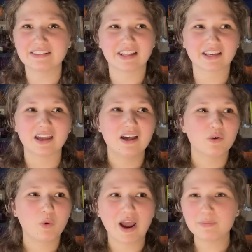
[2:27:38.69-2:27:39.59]
Like,
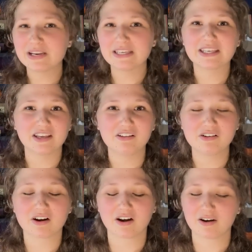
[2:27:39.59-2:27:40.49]
why would he kill
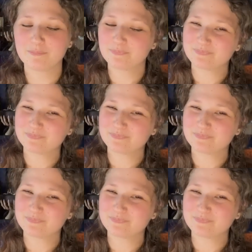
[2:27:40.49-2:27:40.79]
her?